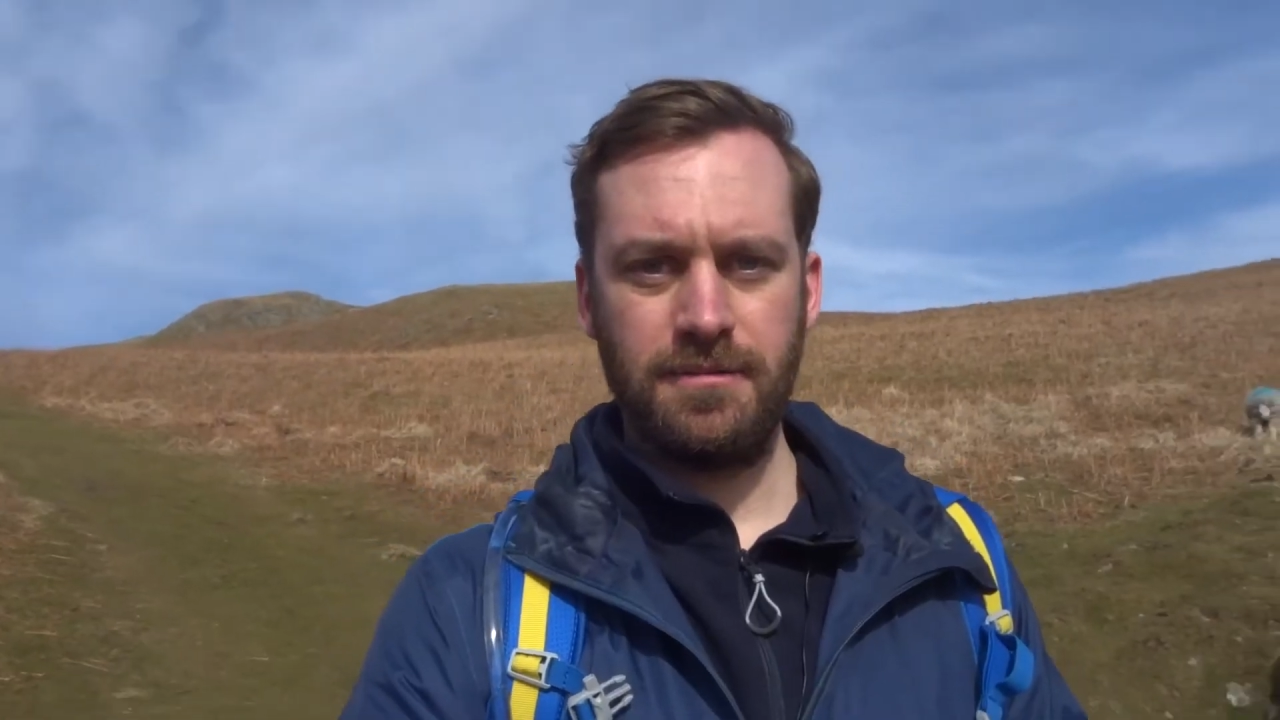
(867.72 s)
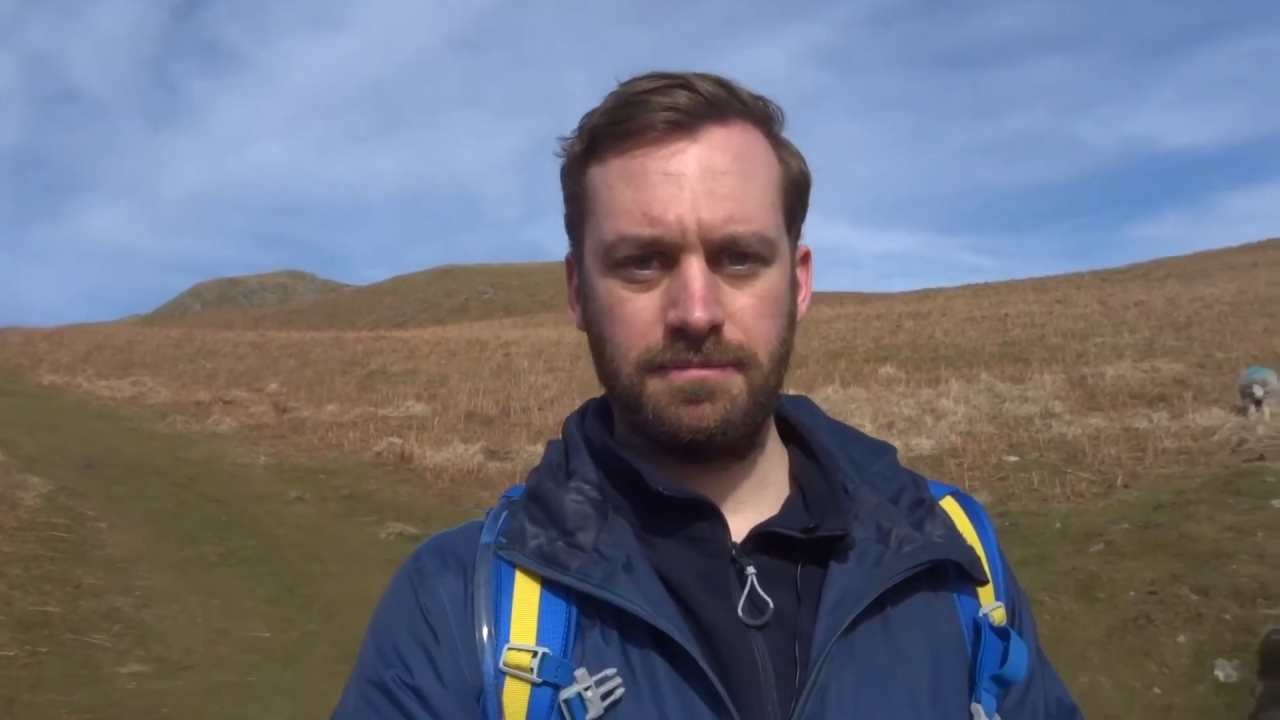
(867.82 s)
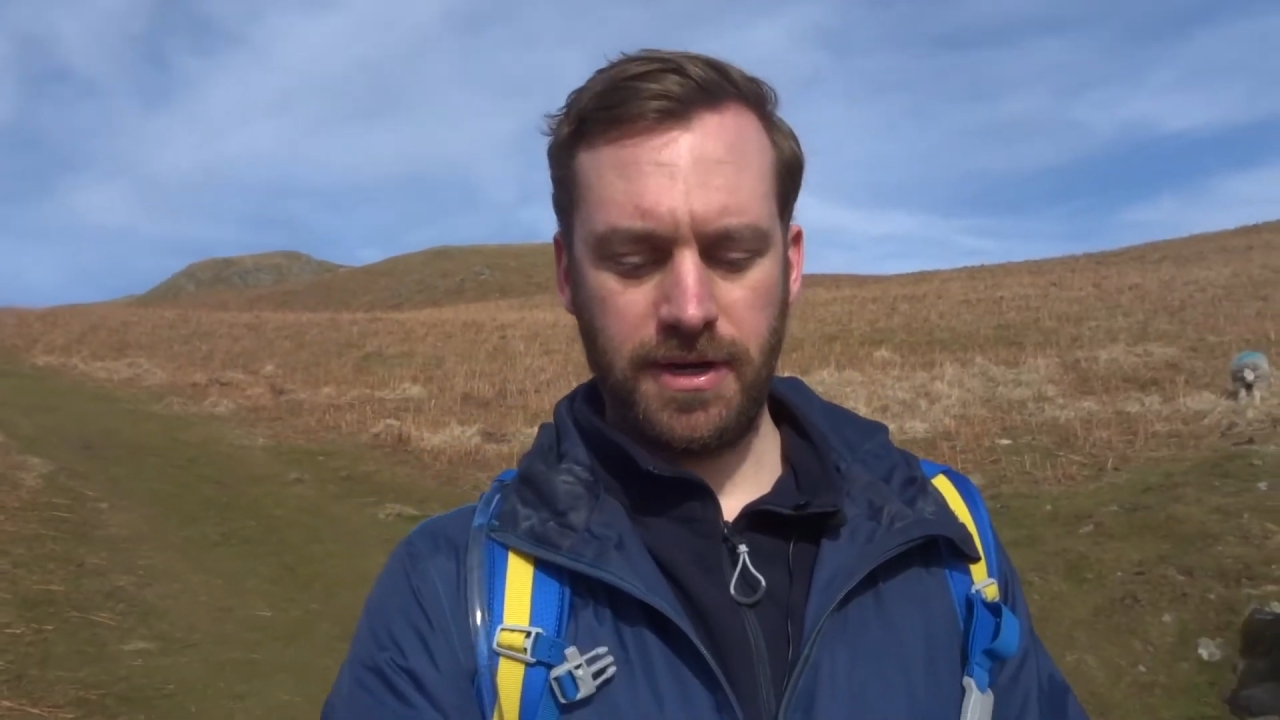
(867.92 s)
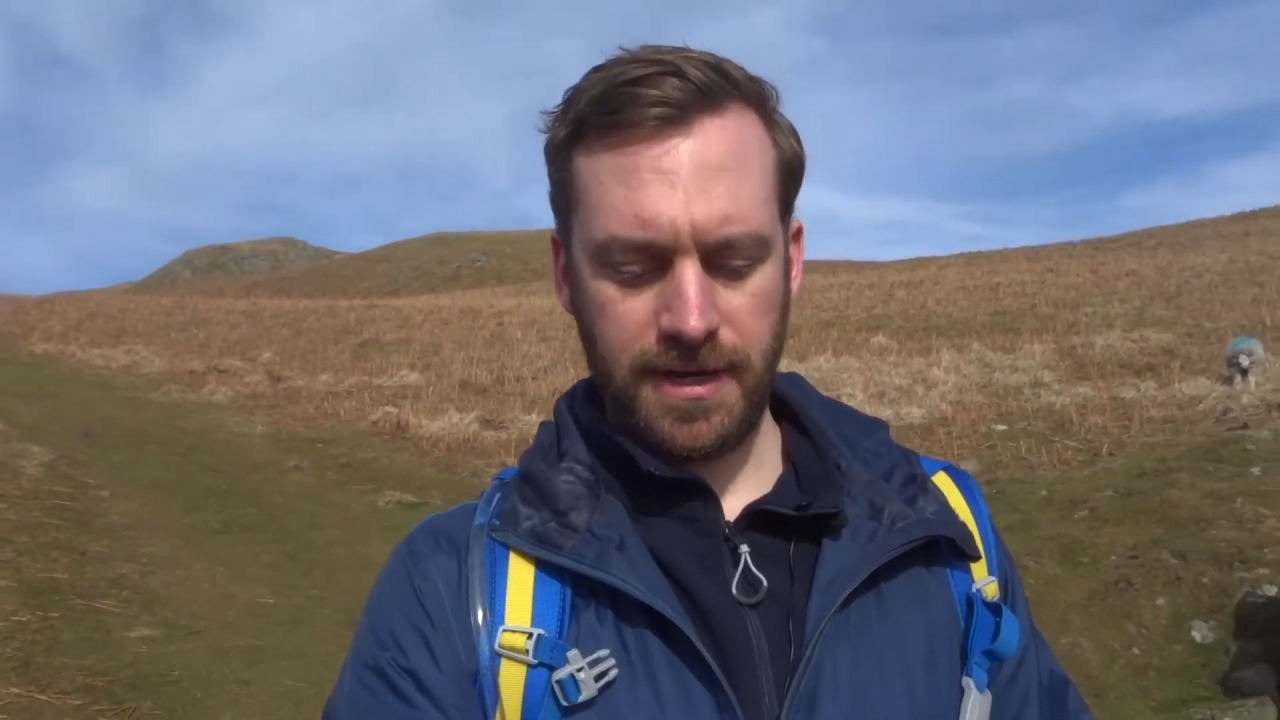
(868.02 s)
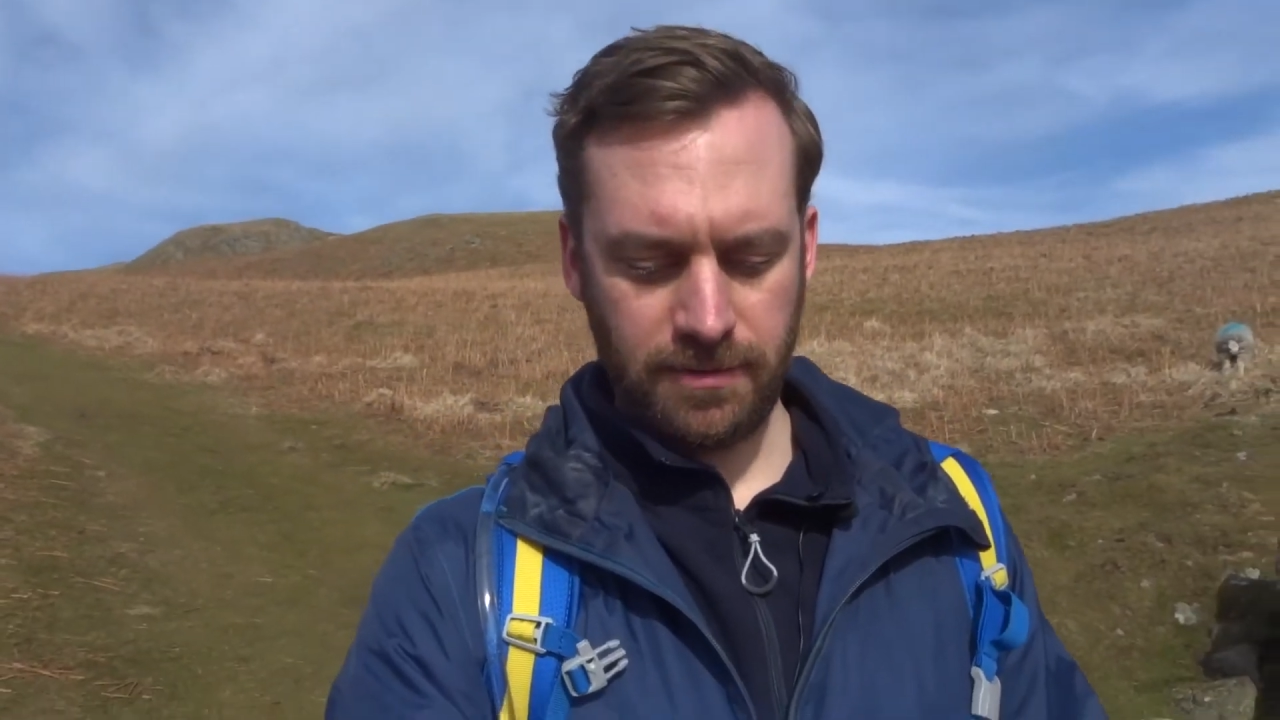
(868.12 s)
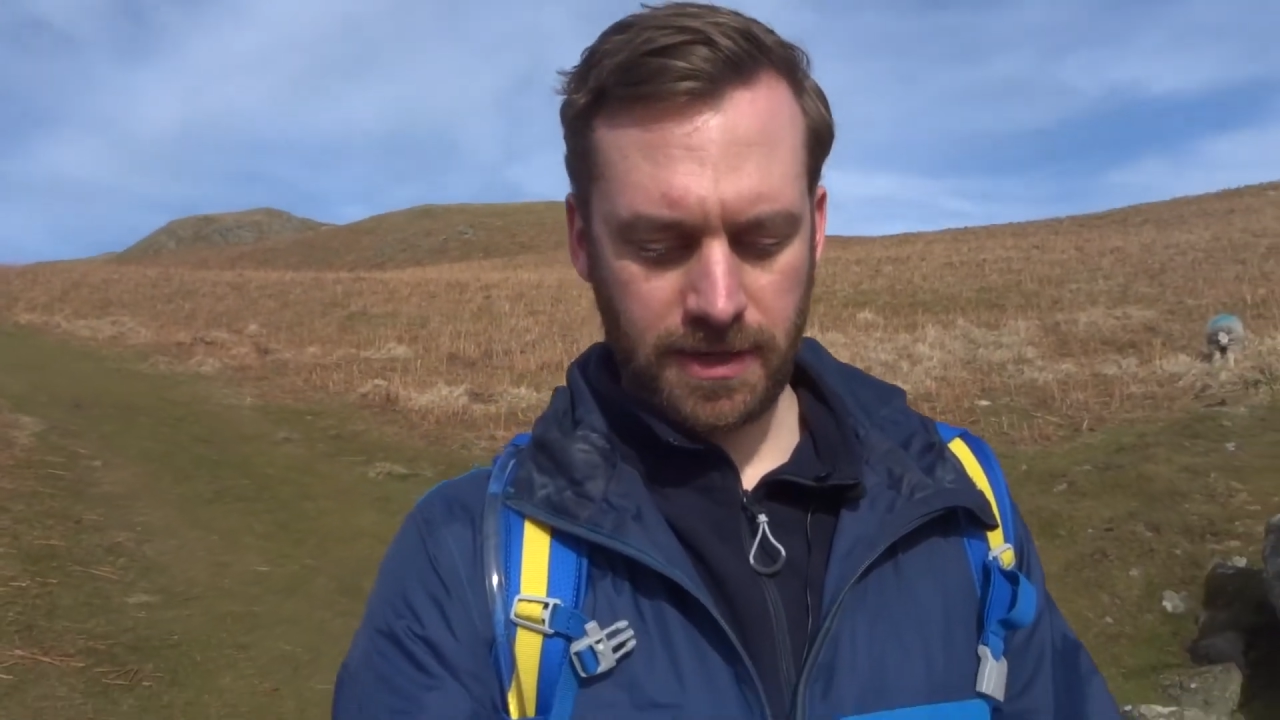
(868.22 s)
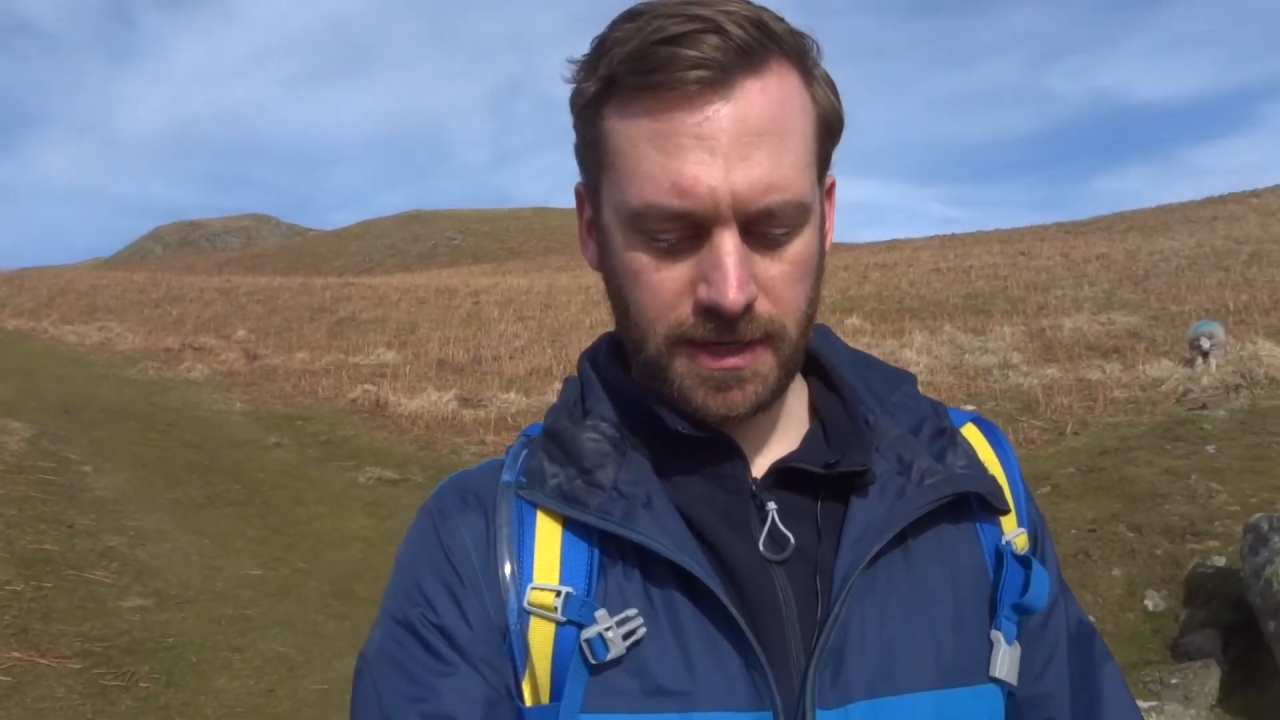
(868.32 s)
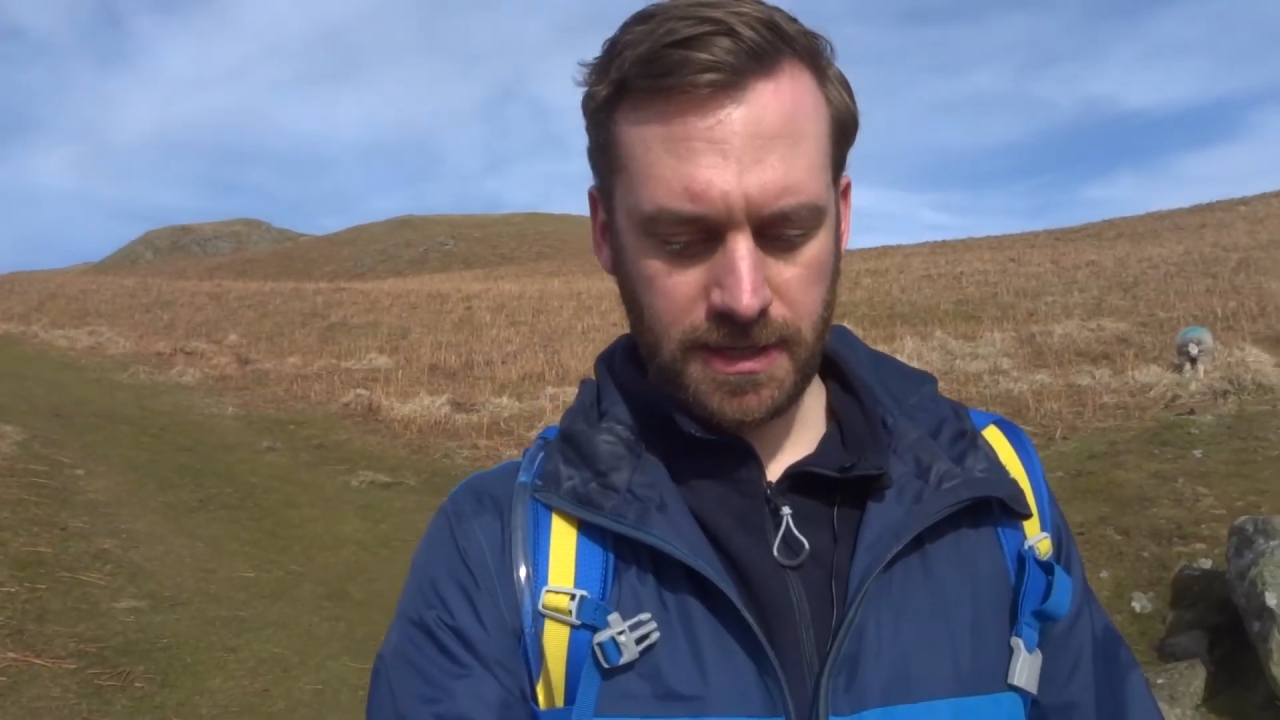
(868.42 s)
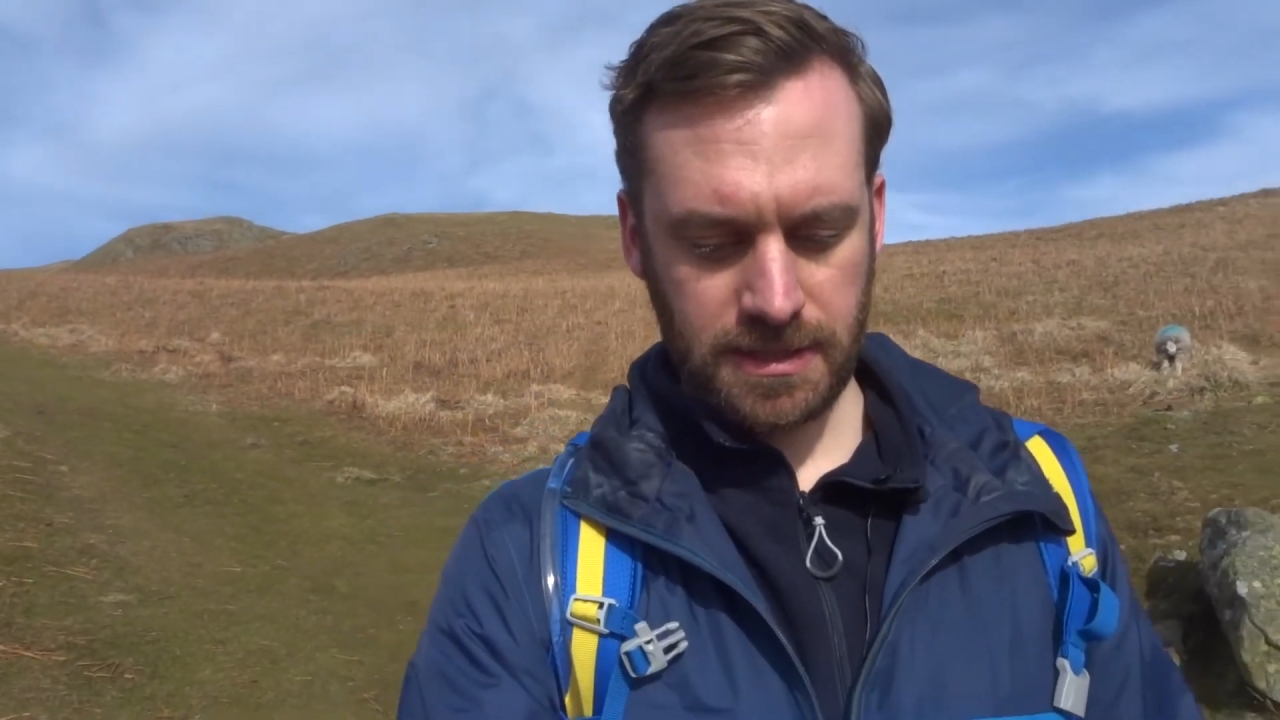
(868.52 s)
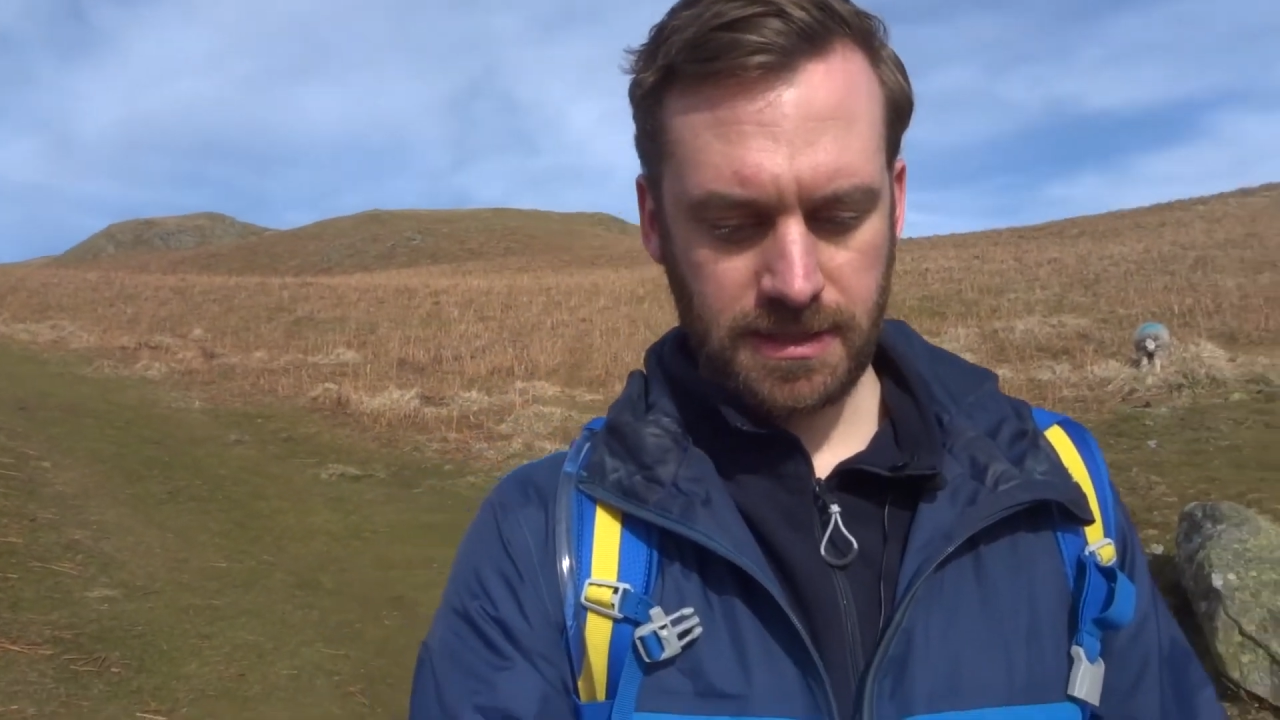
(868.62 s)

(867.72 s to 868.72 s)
But anyway,